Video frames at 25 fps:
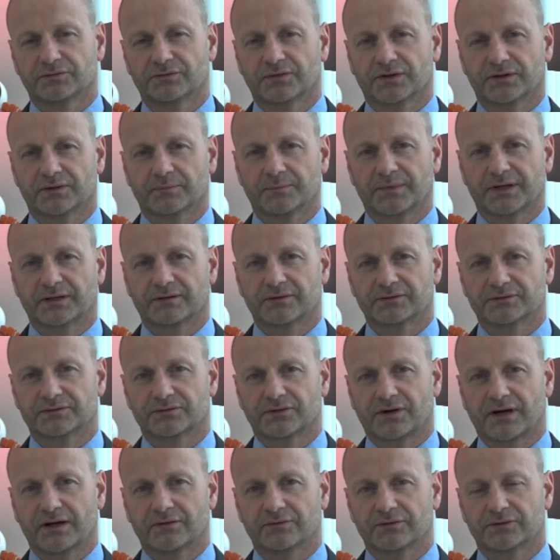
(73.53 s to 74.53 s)
fundamentals
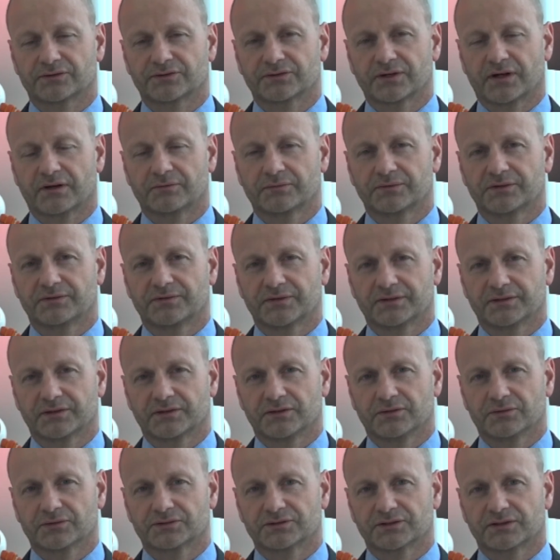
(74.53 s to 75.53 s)
drivers, everything
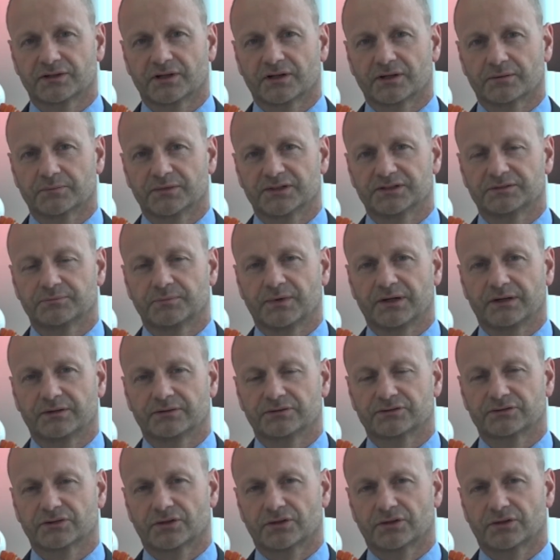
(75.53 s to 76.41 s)
the US economy is better.